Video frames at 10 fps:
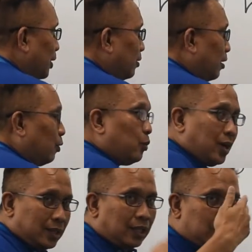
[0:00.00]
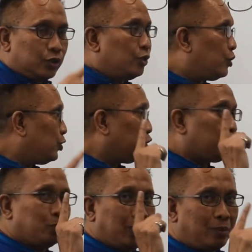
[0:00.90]
a lot of work that you do, you
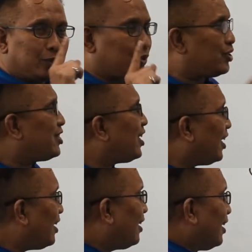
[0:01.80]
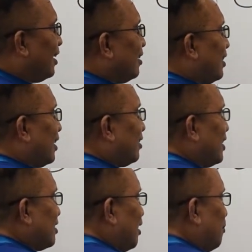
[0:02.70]
should be able to see that
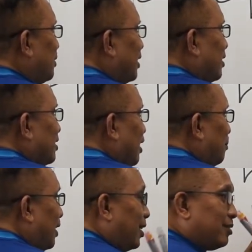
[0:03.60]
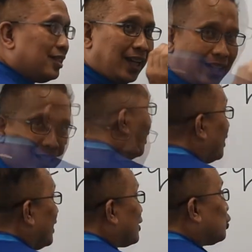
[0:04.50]
this number and this number are related.
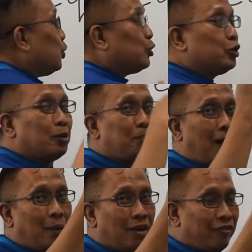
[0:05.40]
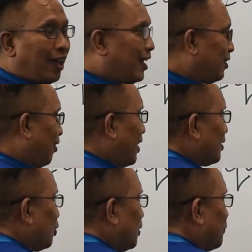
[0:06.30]
It's 2 to the power of n, right?
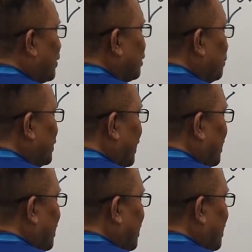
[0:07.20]
So look at